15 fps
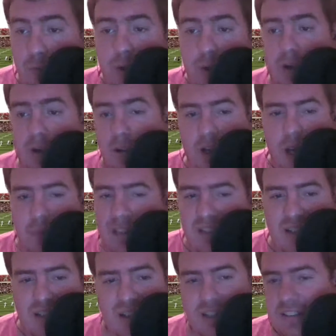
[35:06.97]
Randall Cobb. He's
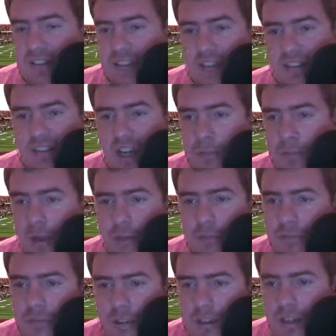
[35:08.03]
not going to take the top off,
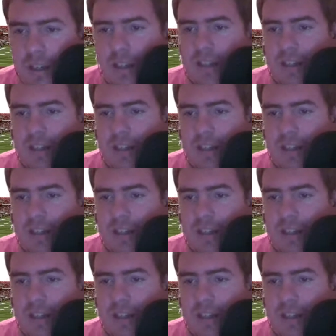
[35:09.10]
and